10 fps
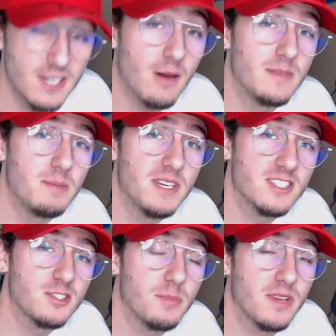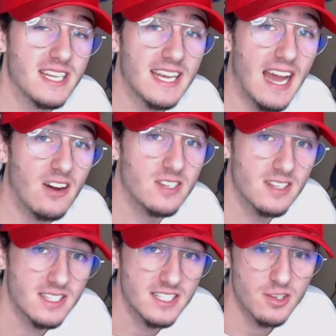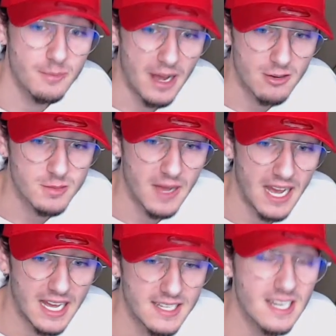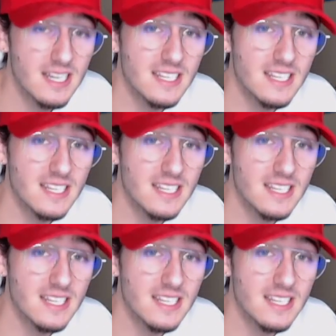I'm going to be explaining how to clean your mouse pad